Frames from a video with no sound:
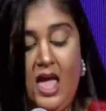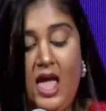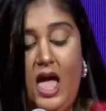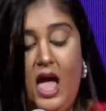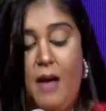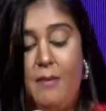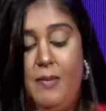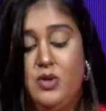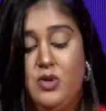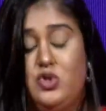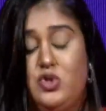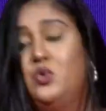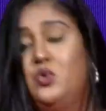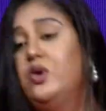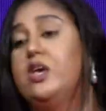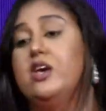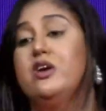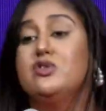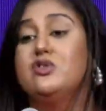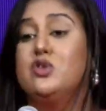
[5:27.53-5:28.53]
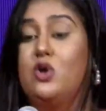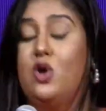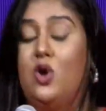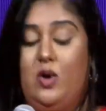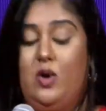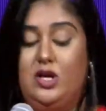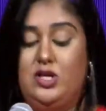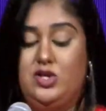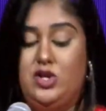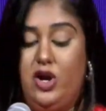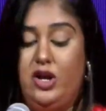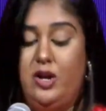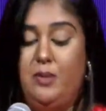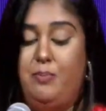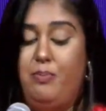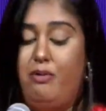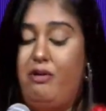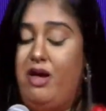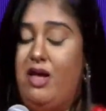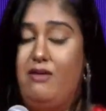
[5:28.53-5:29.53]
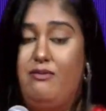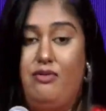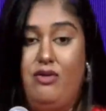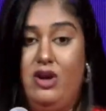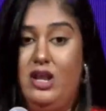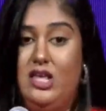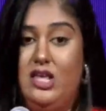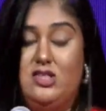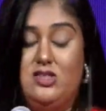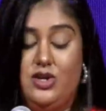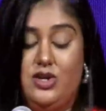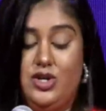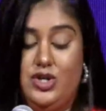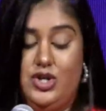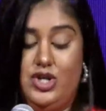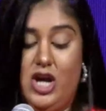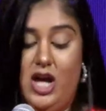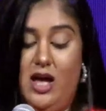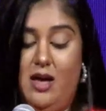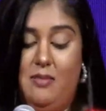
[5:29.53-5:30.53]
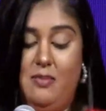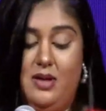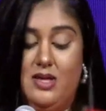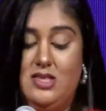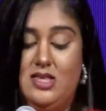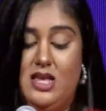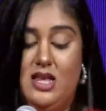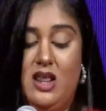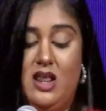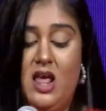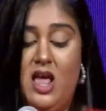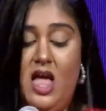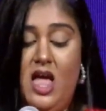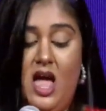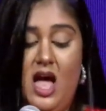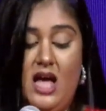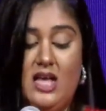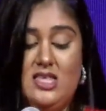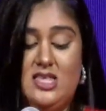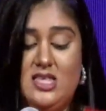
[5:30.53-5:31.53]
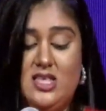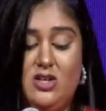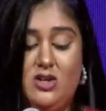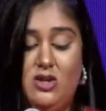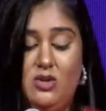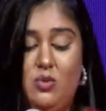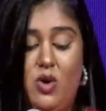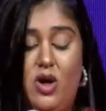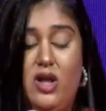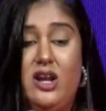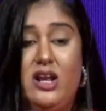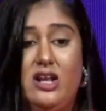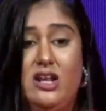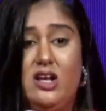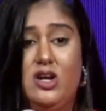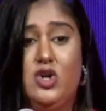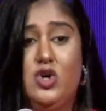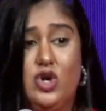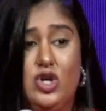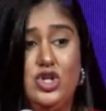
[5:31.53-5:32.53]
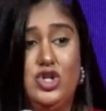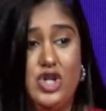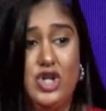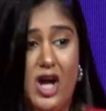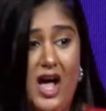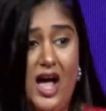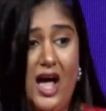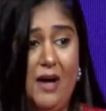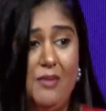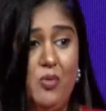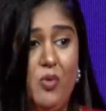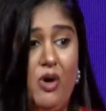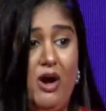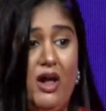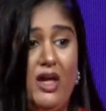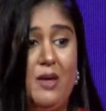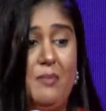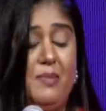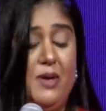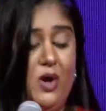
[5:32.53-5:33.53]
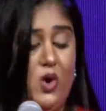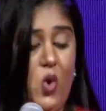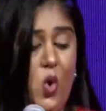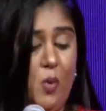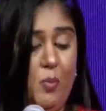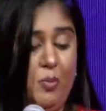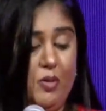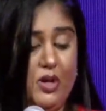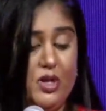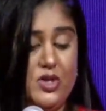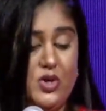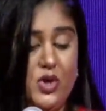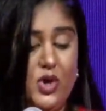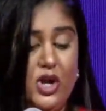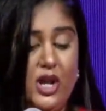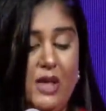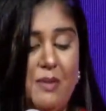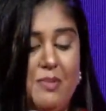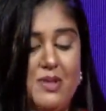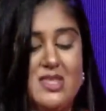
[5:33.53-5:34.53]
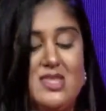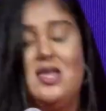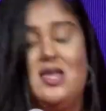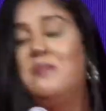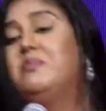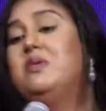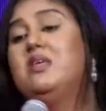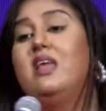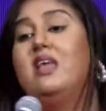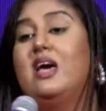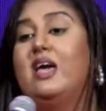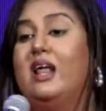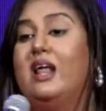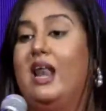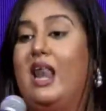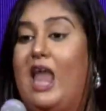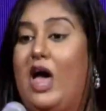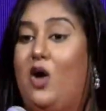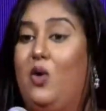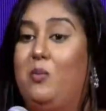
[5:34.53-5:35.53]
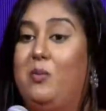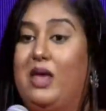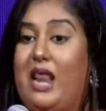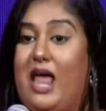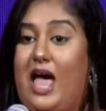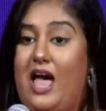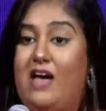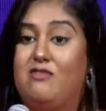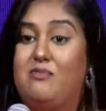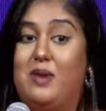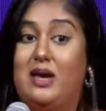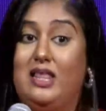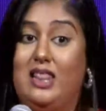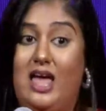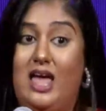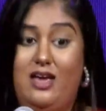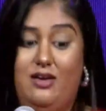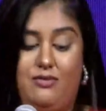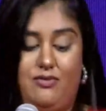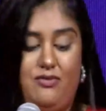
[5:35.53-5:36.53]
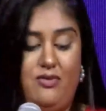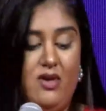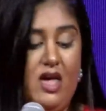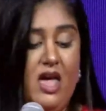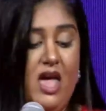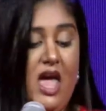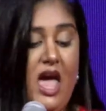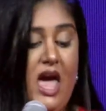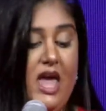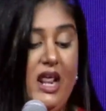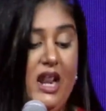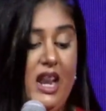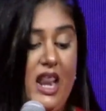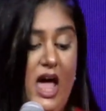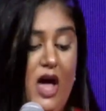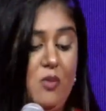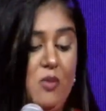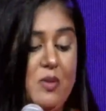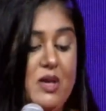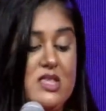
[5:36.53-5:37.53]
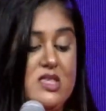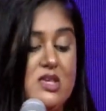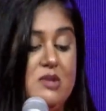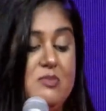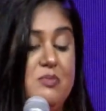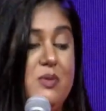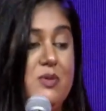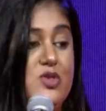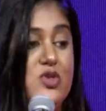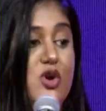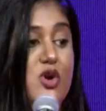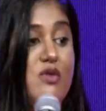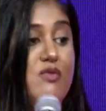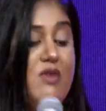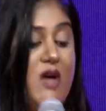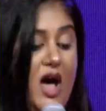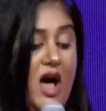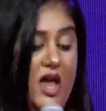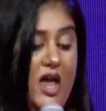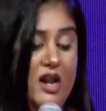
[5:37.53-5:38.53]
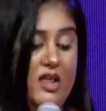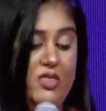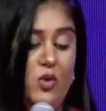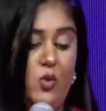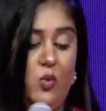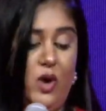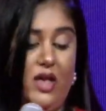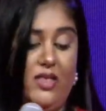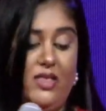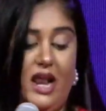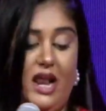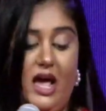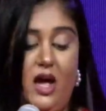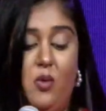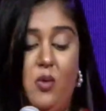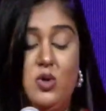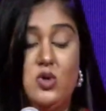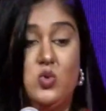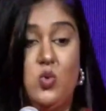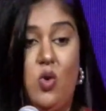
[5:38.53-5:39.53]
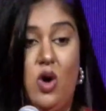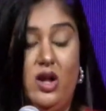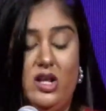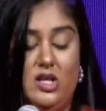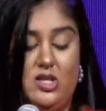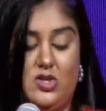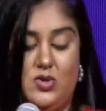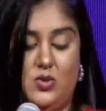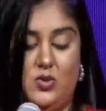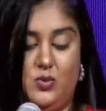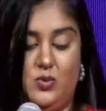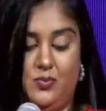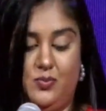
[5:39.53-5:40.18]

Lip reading: About 2 years ago, I started praying for an easier job. I said I still wanted a good job where I could be a corporate attorney, but something that could allow me to have my life and allow me to serve God in the way that I always wanted to.